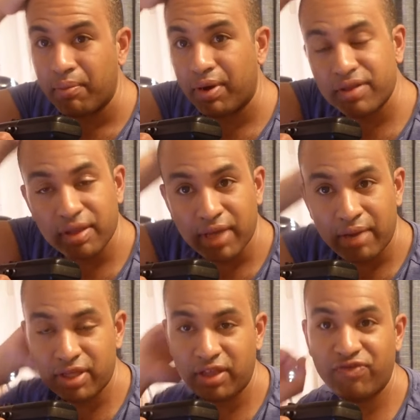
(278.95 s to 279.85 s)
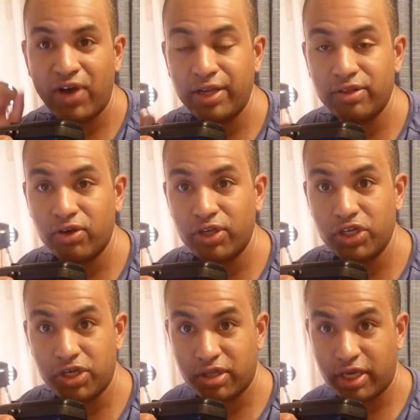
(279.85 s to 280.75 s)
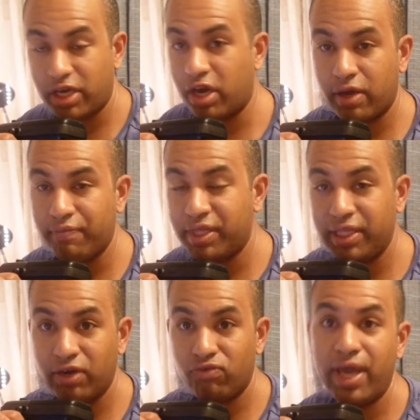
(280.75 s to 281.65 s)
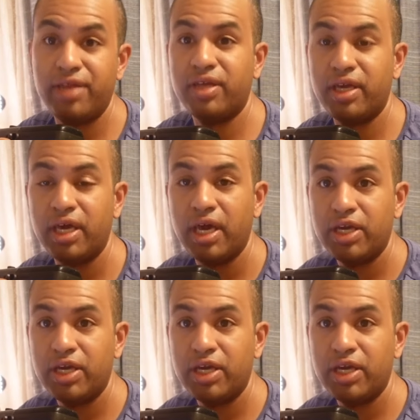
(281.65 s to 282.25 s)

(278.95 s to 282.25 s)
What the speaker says: But sometimes I just find it's good to just like completely erase it,